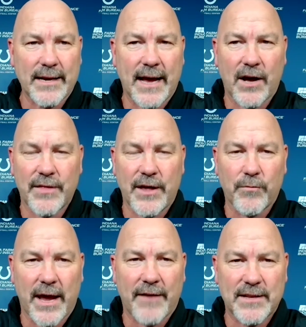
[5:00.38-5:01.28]
now that
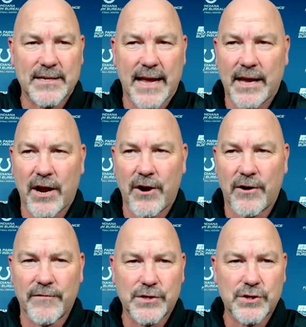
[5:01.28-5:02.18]
we have to take care
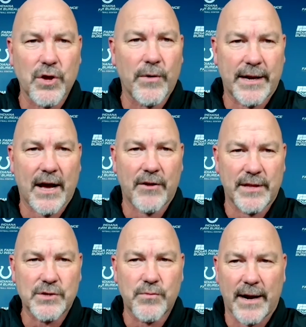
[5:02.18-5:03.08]
of is slowing down
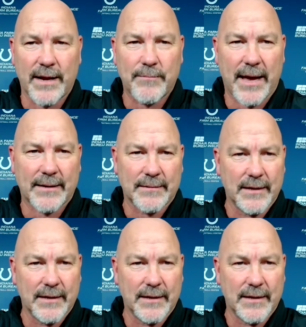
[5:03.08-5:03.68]
these running back